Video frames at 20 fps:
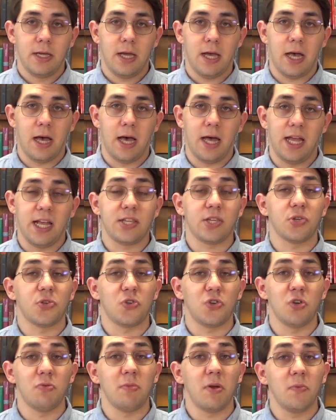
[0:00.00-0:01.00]
It's
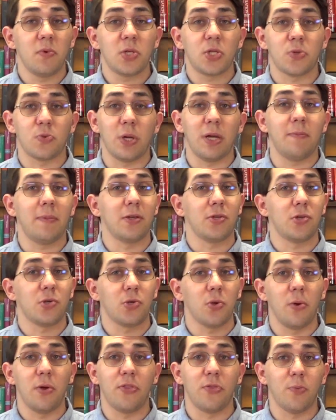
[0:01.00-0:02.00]
assumed it was 3 because
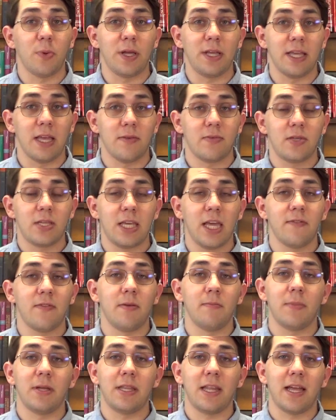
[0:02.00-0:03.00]
there's only 3 gifts
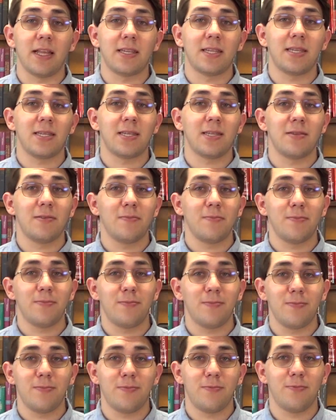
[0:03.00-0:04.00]
given, but that's
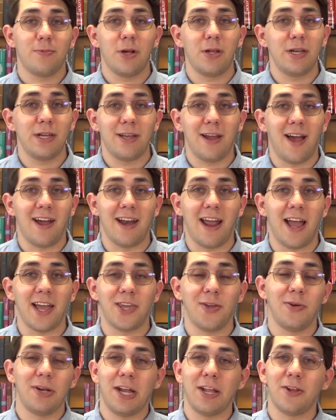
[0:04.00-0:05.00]
really not
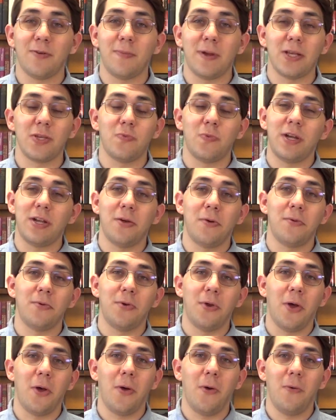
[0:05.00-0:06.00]
accurate either, because we
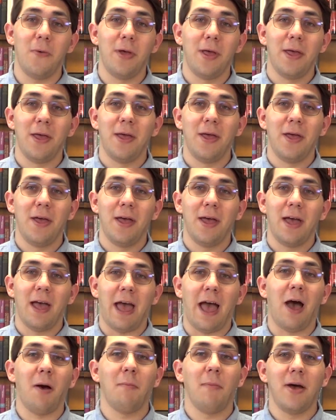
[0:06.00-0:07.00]
don't know
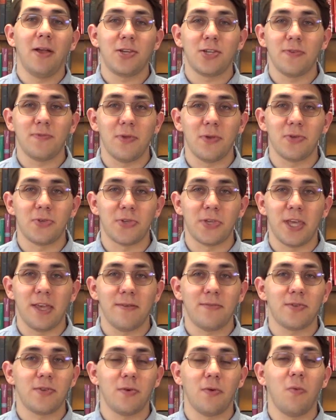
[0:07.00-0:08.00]
how much of those
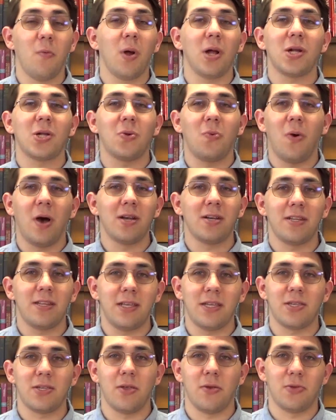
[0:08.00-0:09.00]
gifts or in what
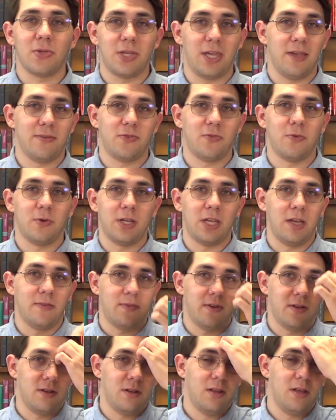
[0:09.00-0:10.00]
quantities those gifts were
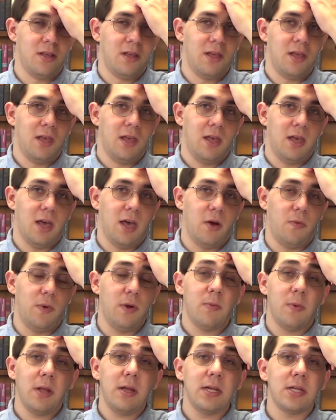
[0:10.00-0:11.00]
given.
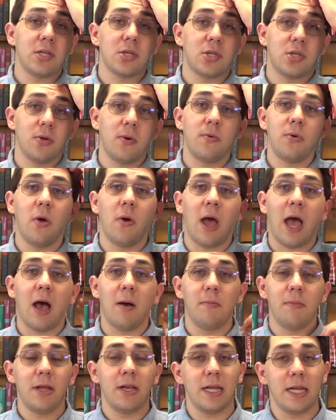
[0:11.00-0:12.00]
We really just don't know
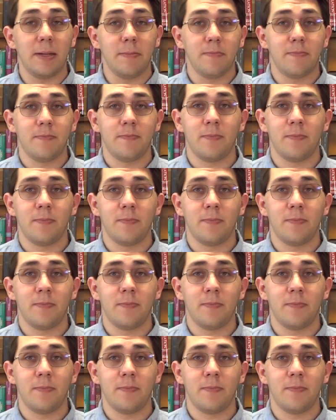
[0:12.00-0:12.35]
how many.